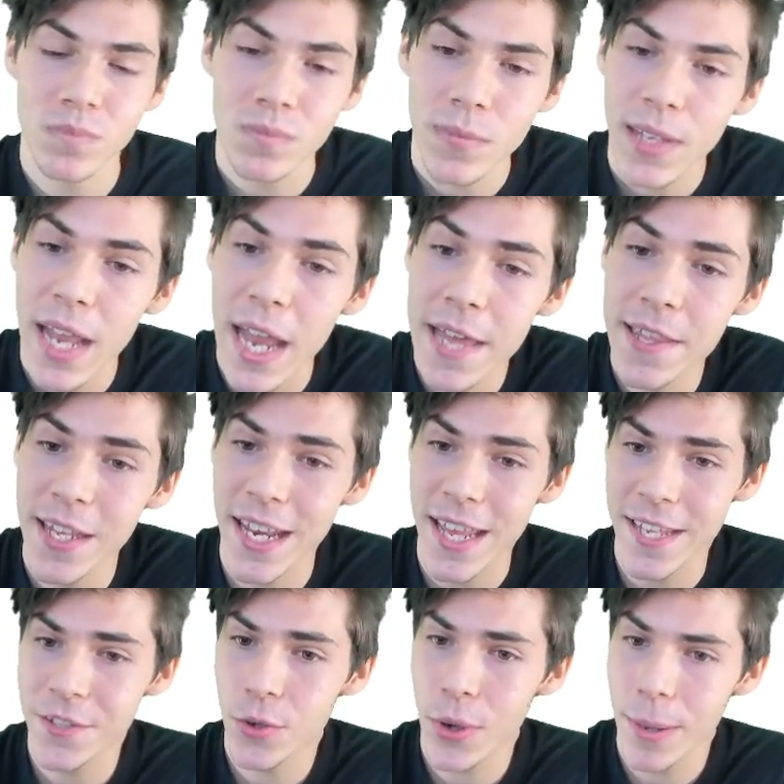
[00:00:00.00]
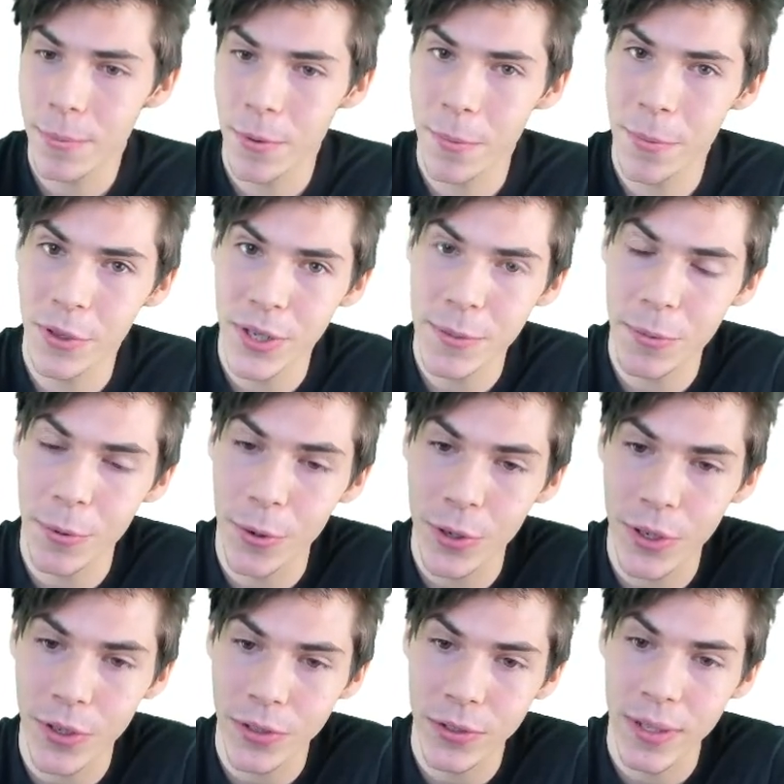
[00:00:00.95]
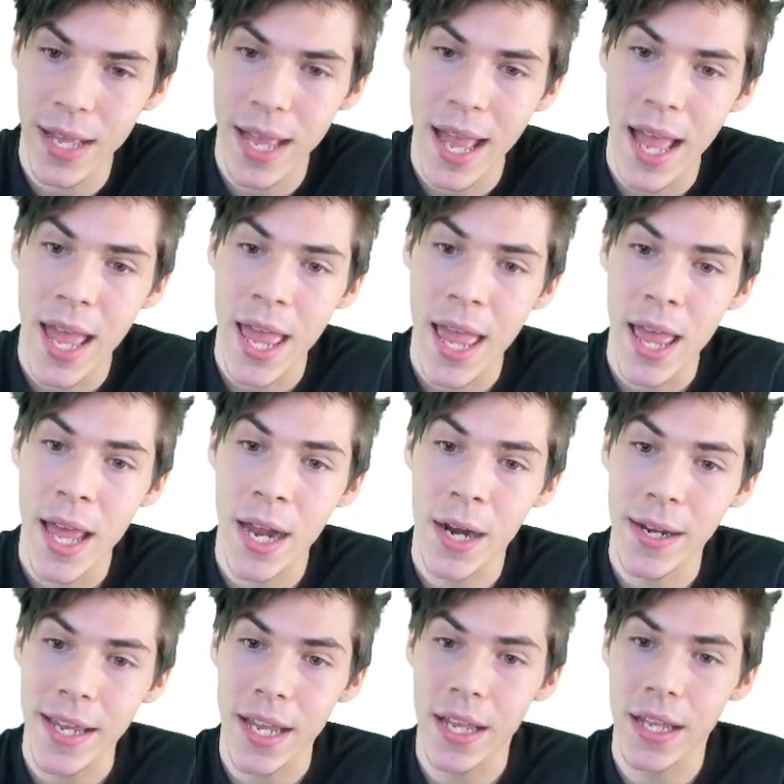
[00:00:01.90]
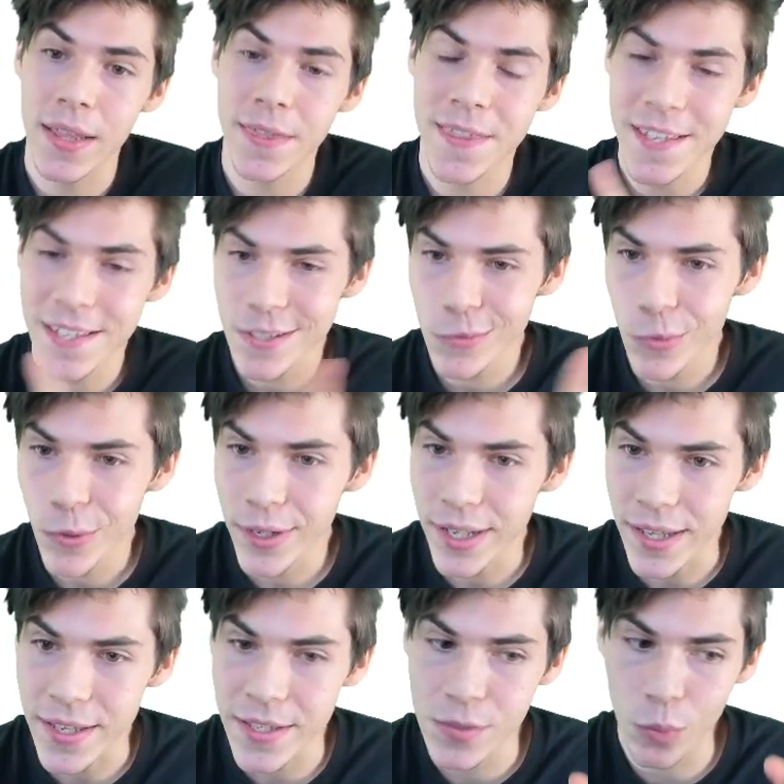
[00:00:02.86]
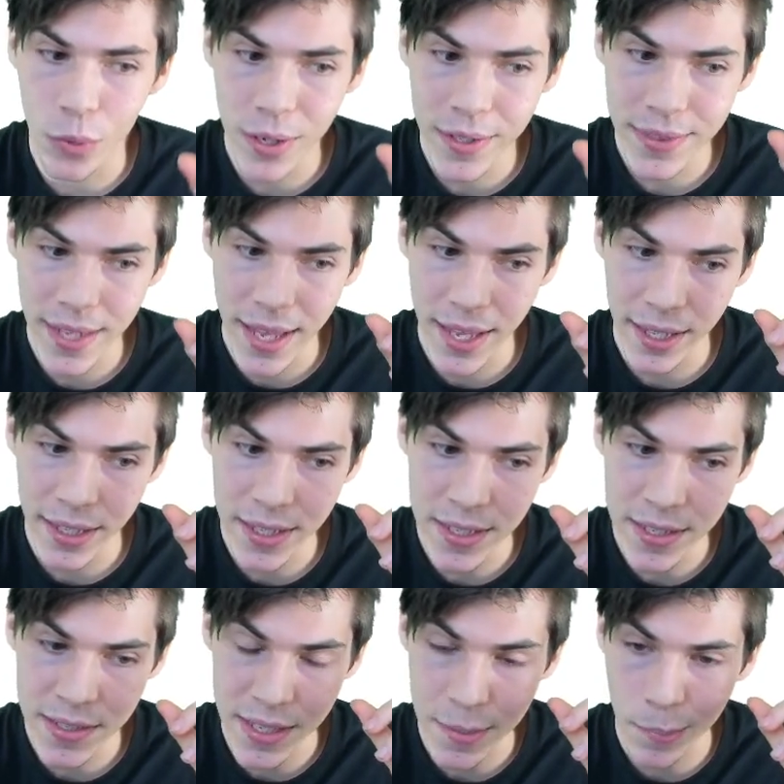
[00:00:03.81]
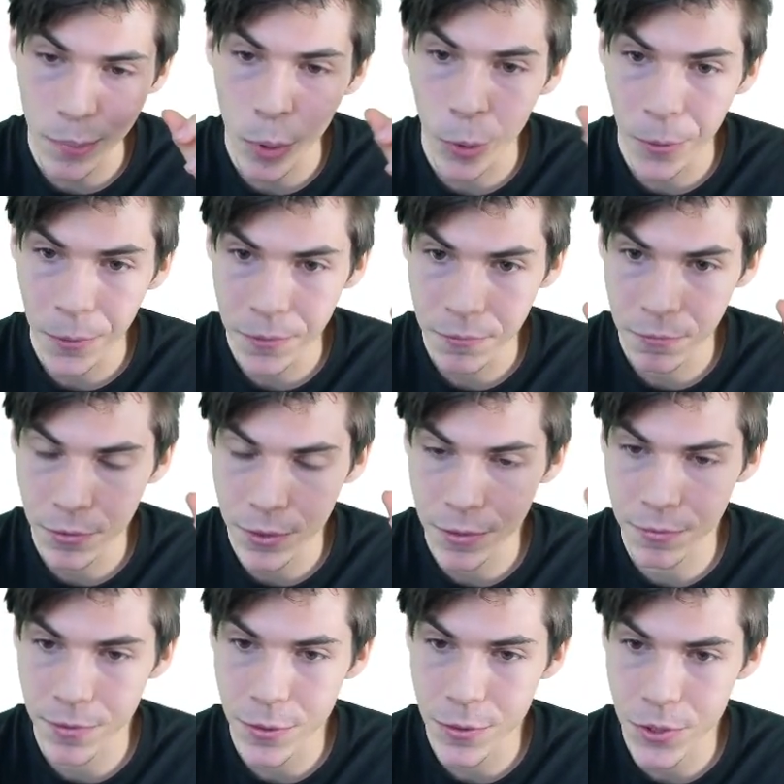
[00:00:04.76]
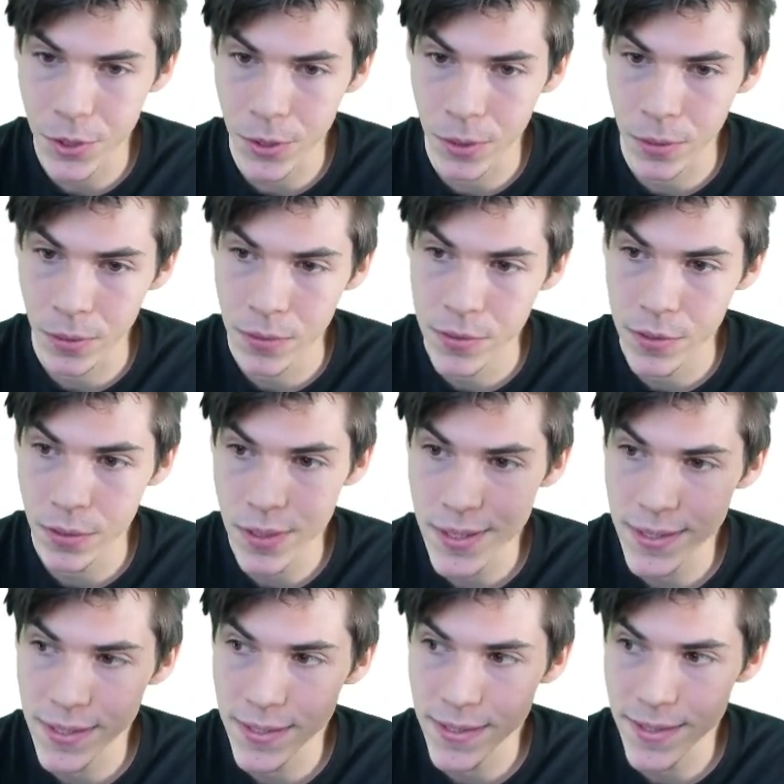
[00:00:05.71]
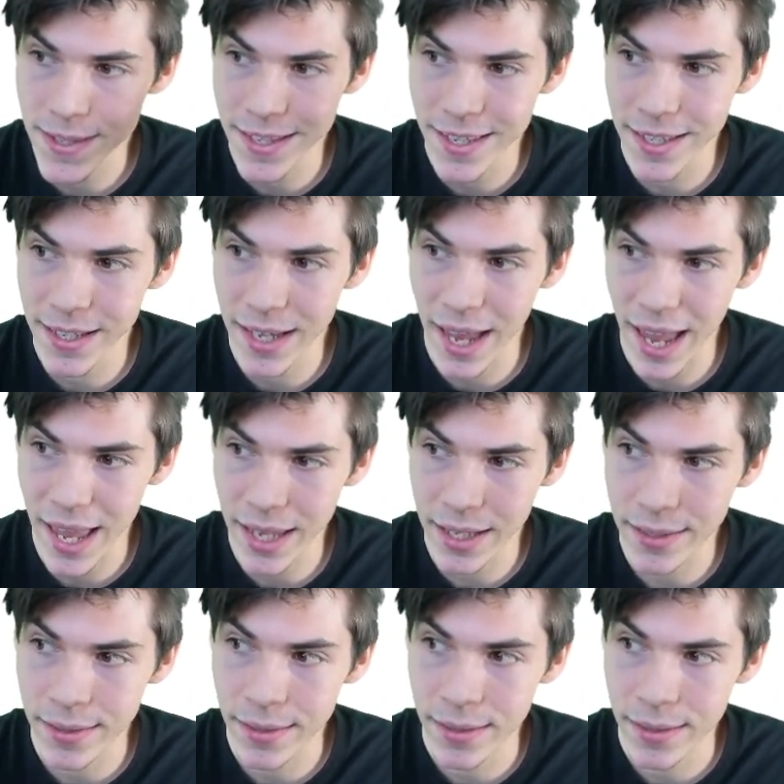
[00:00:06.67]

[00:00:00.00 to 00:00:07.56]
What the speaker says: And then interoperability protocol. This one is one that is important for the future. So this is thinking ahead.